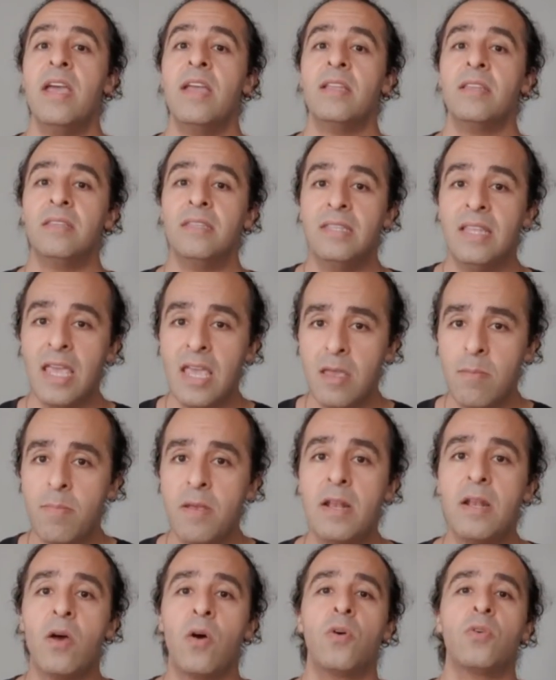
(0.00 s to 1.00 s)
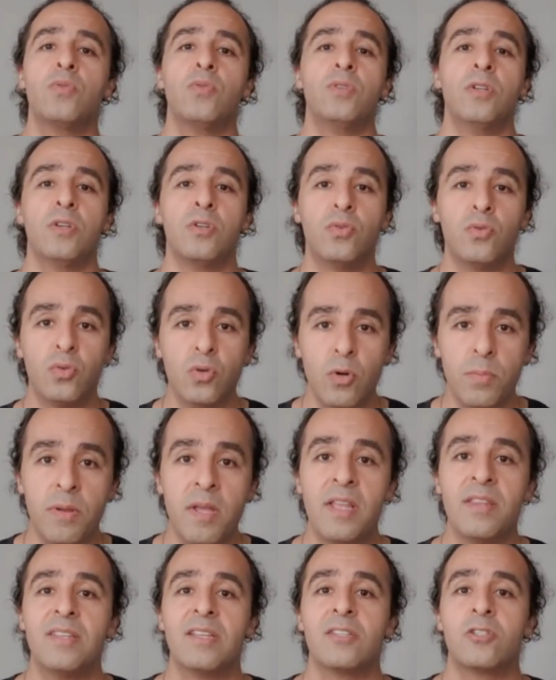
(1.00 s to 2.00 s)
they belong to the group
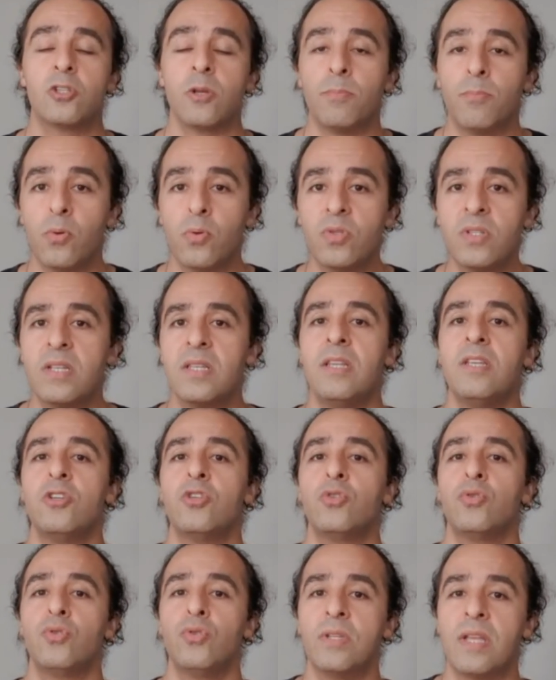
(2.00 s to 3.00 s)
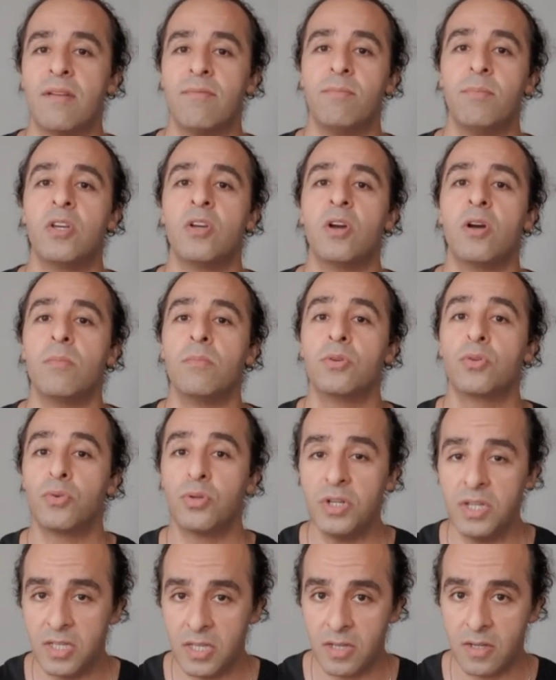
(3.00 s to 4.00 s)
that supposedly should have become
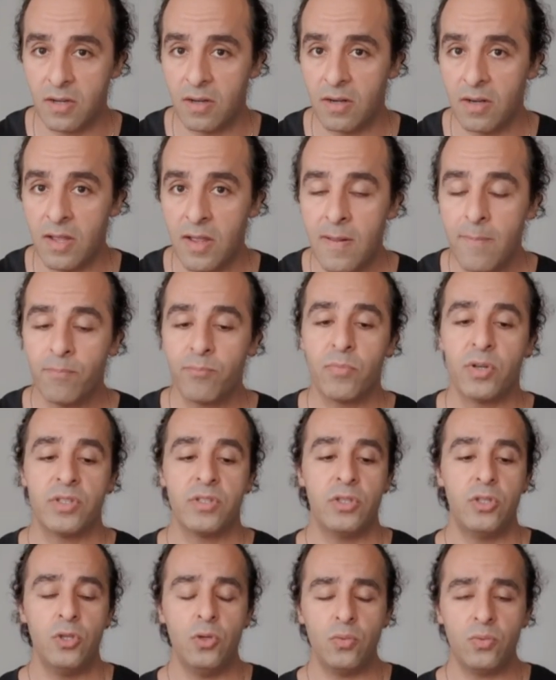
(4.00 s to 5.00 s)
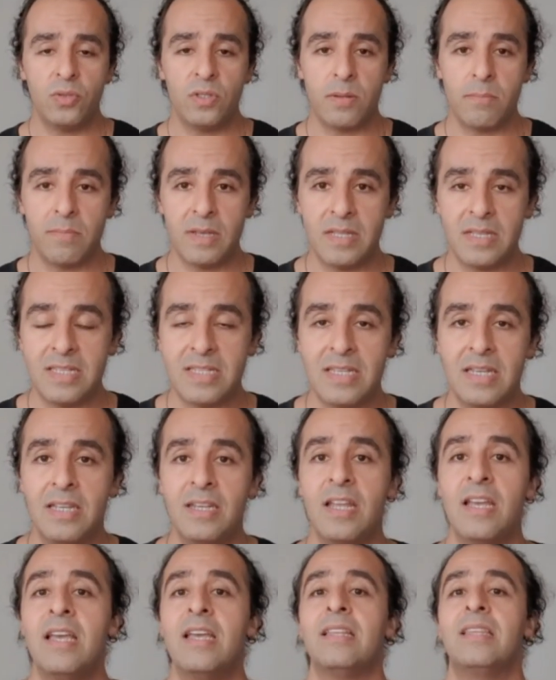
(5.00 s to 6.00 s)
critical. But due to the
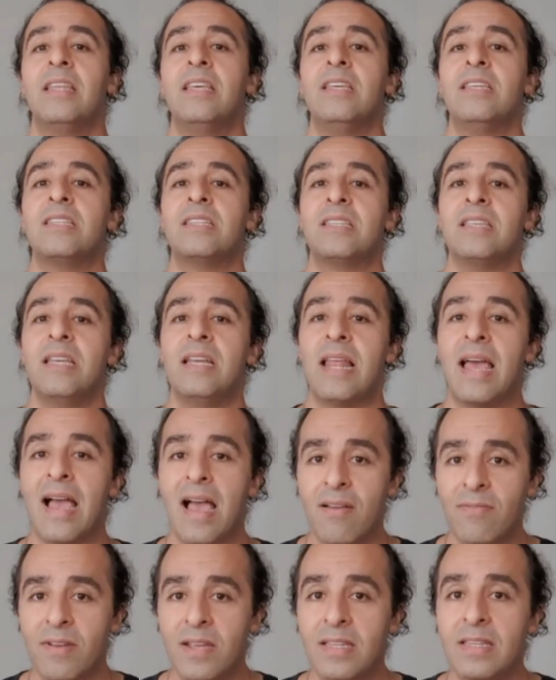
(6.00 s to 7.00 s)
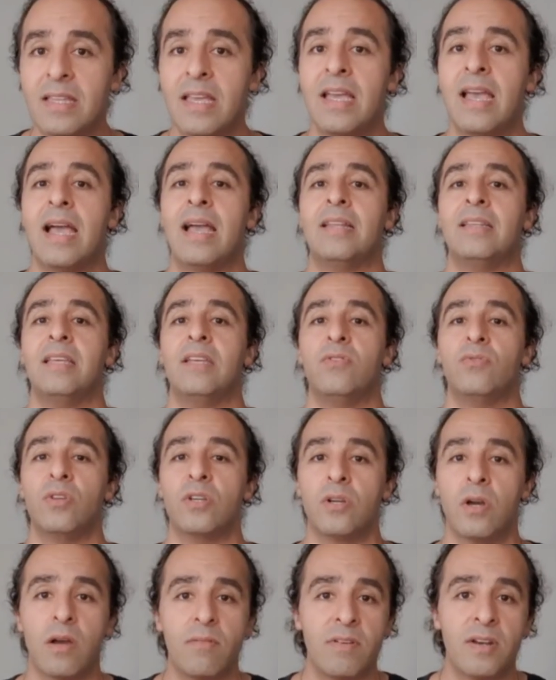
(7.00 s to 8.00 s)
medicine, they still haven't, and they're
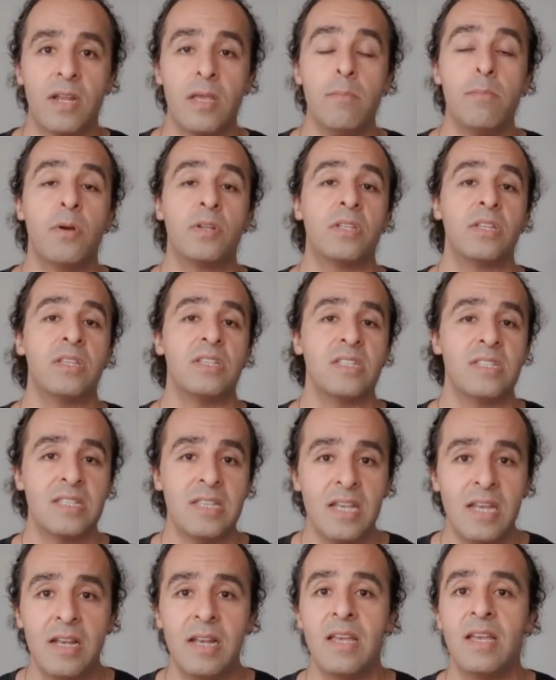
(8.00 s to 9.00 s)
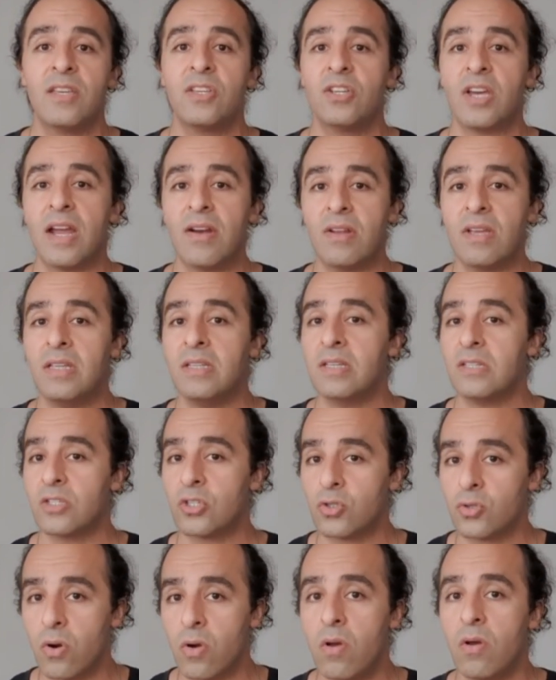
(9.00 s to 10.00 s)
recovering, but they're still carrying the
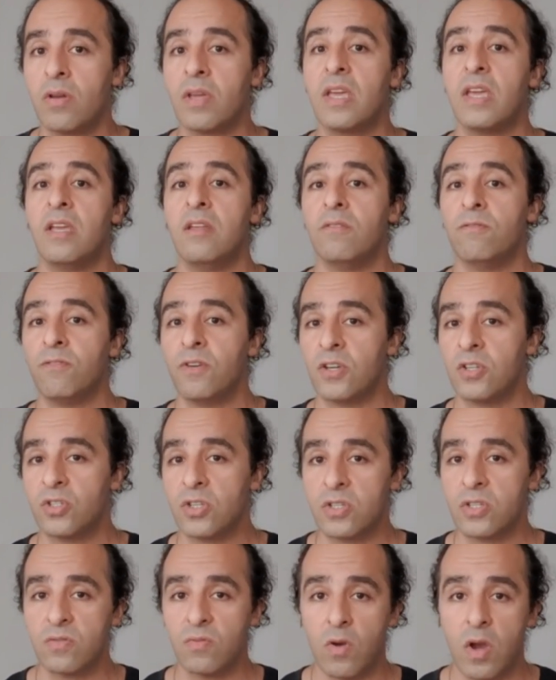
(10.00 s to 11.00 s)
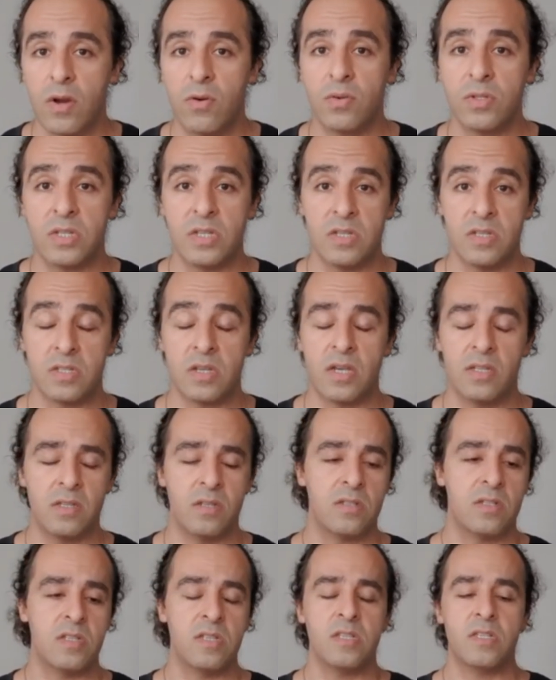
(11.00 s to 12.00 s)
strong infectious virus inside their
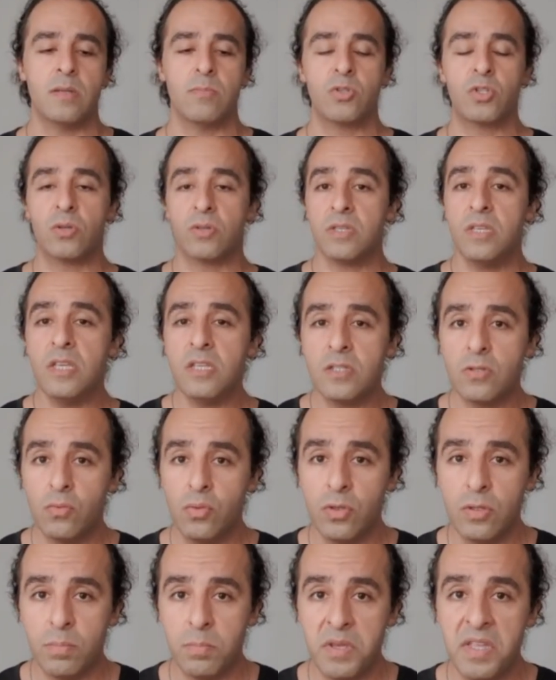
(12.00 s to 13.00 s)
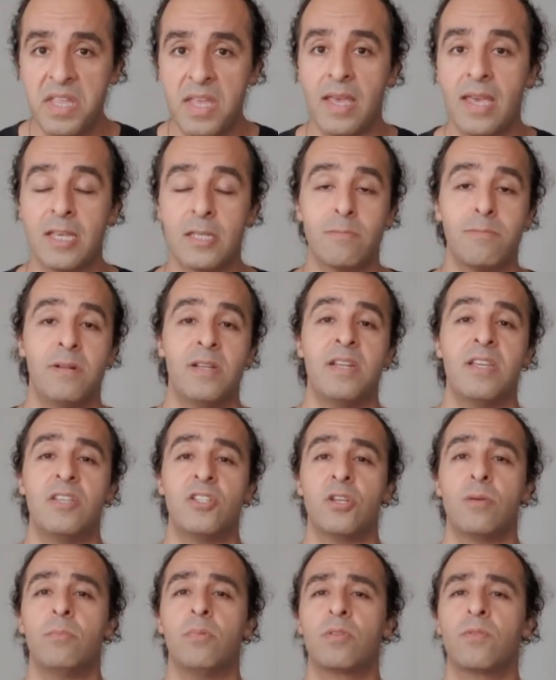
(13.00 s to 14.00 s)
system. So this could be the
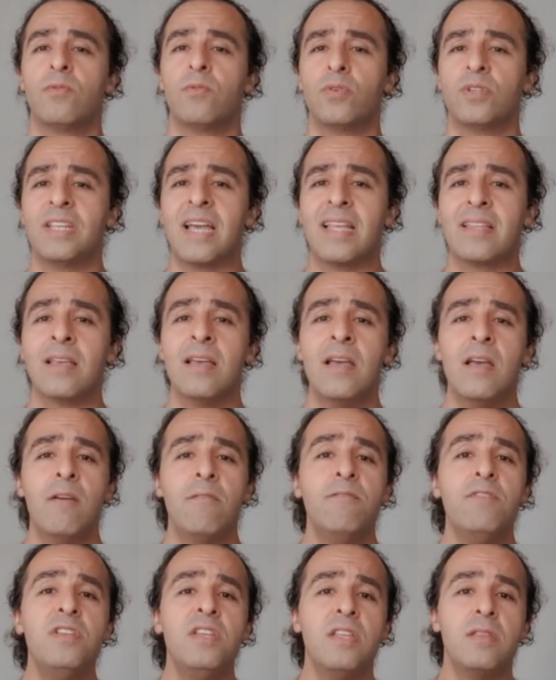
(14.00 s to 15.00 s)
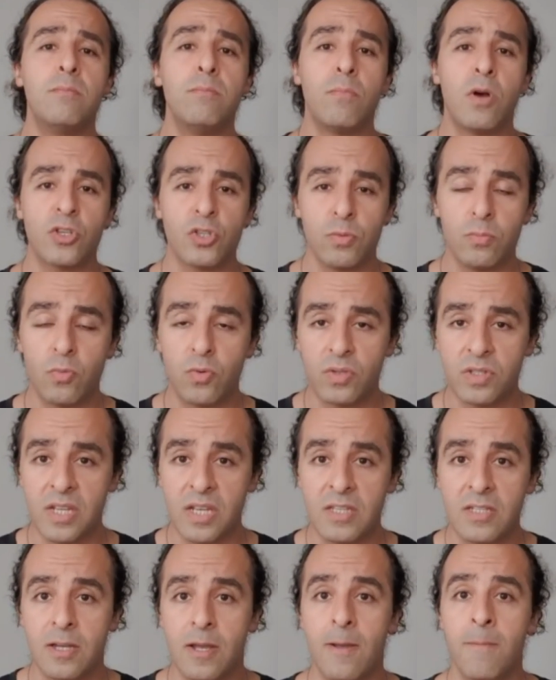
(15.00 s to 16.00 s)
explanation. But for that, we need much more
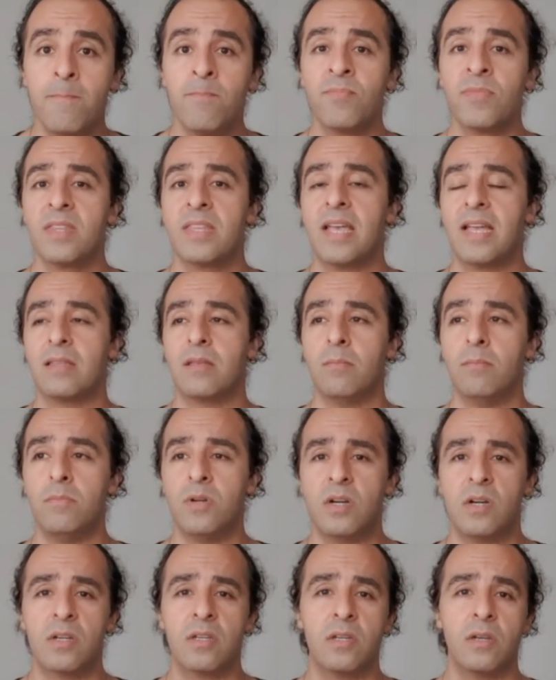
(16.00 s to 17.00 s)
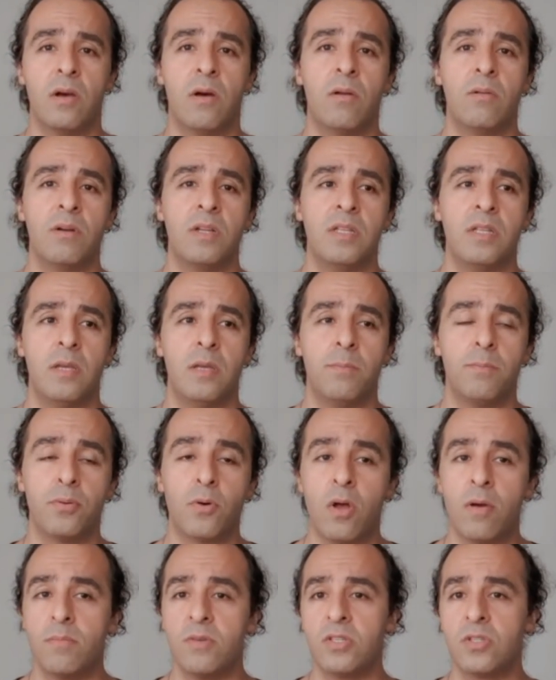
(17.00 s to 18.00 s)
data that Merck already
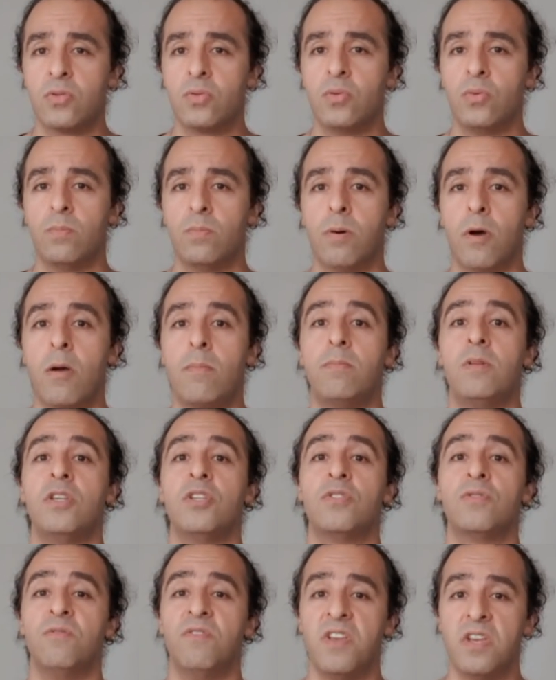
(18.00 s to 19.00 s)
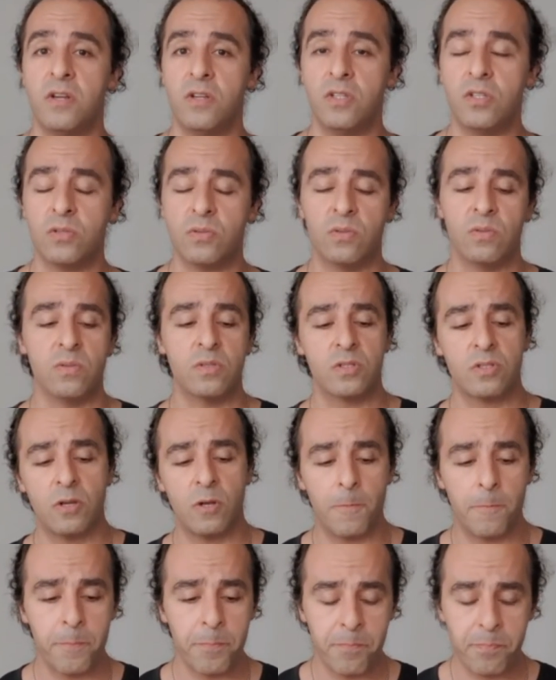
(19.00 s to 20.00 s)
promised to publish very soon.
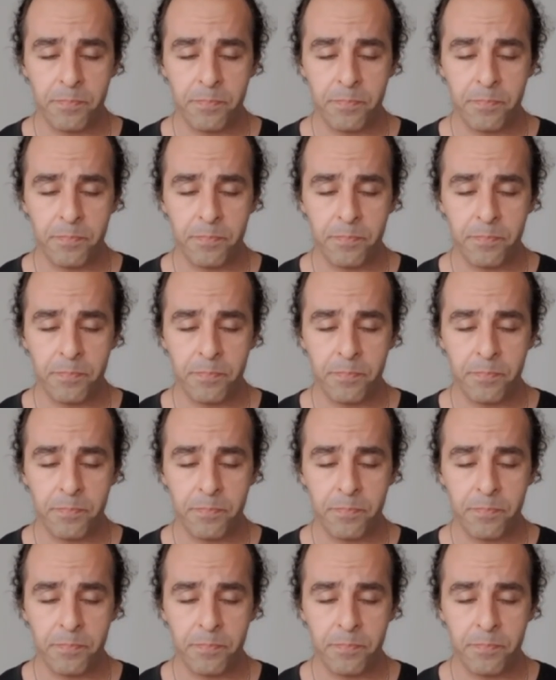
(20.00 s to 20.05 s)
So